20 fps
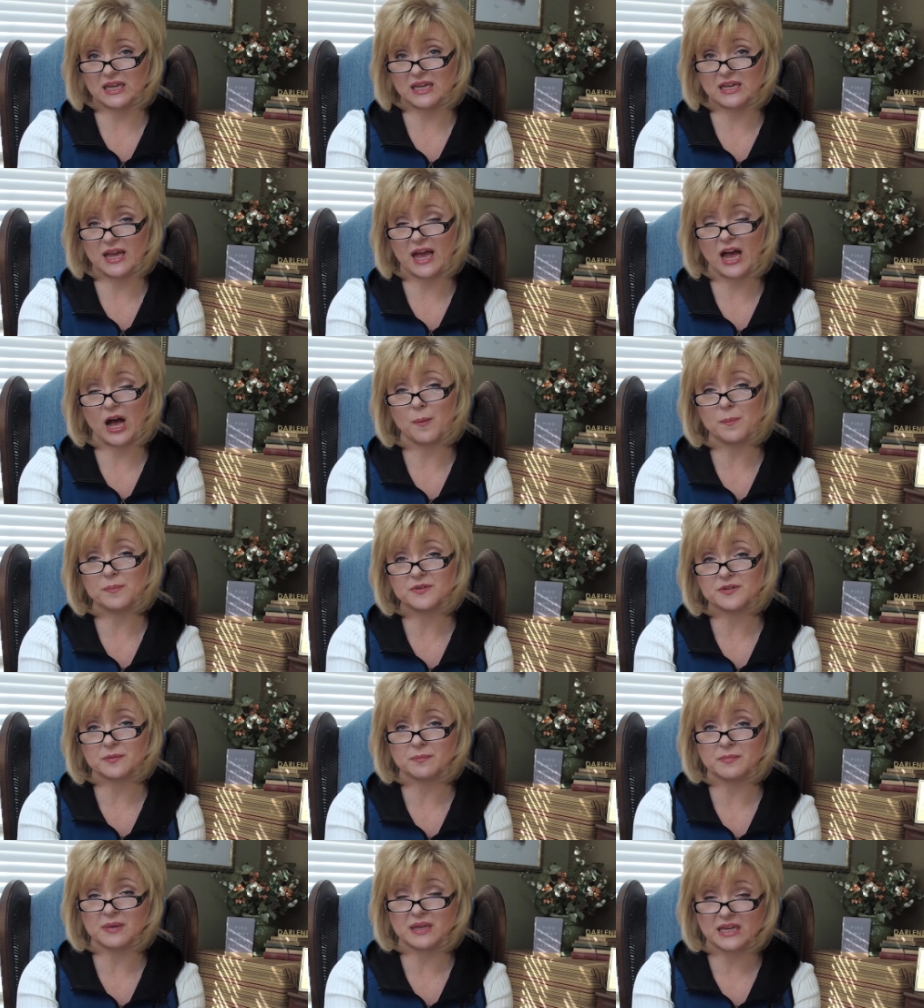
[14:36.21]
It
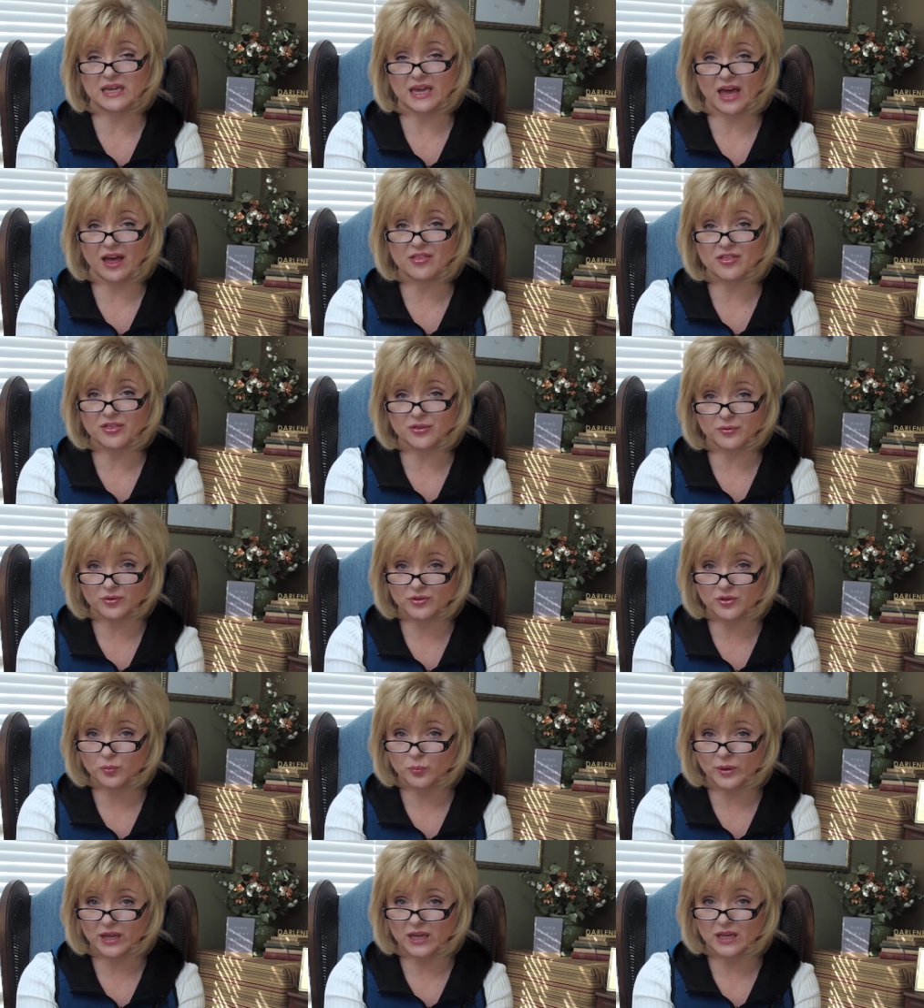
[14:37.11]
helped me get through
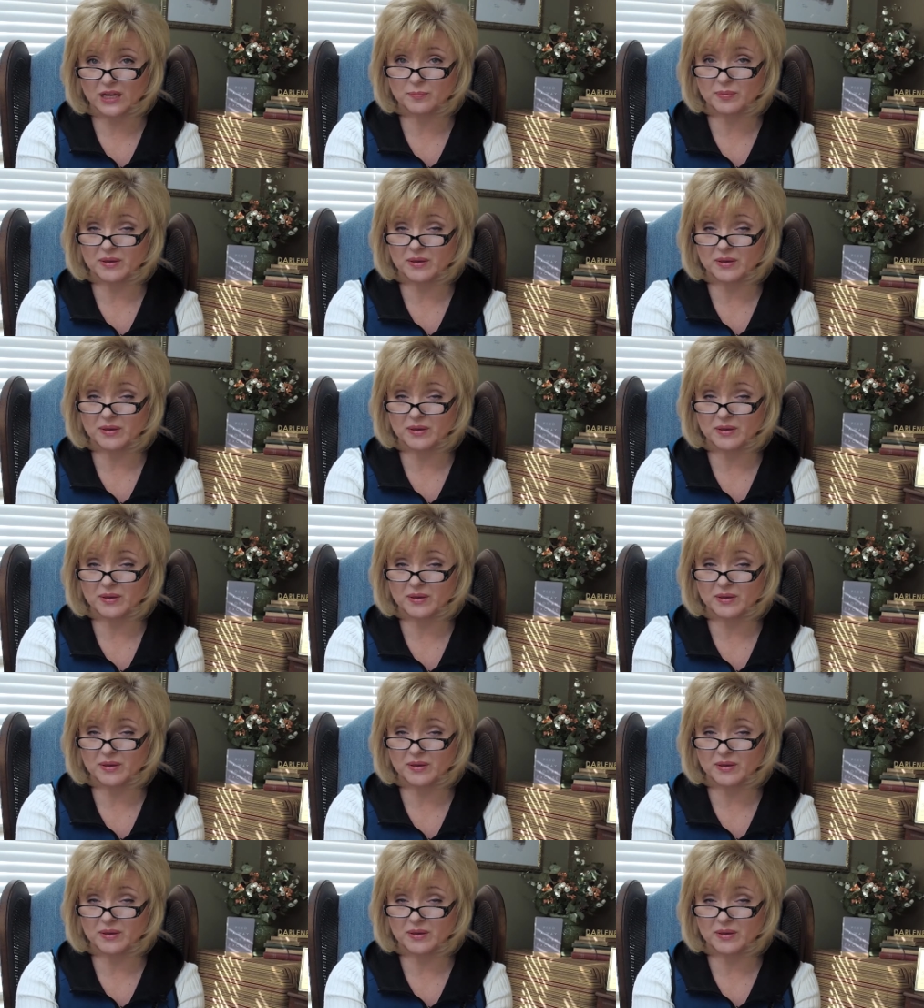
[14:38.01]
the week